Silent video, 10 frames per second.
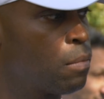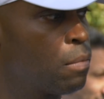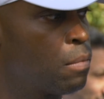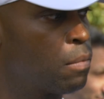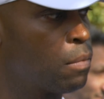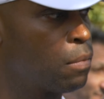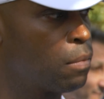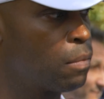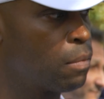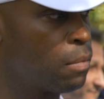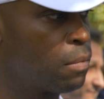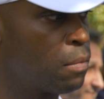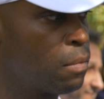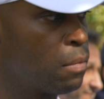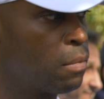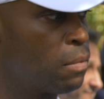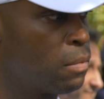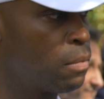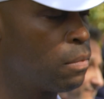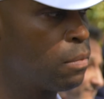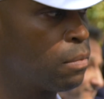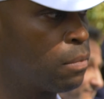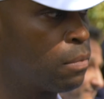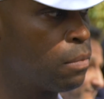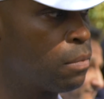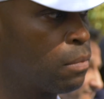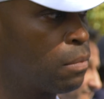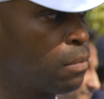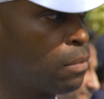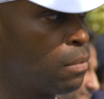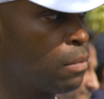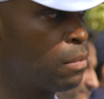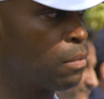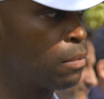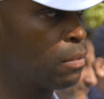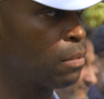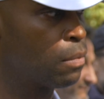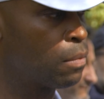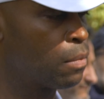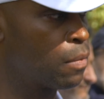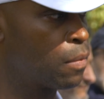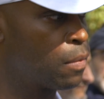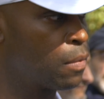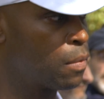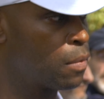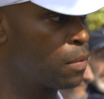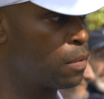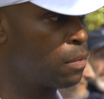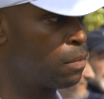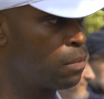The person shown says nothing.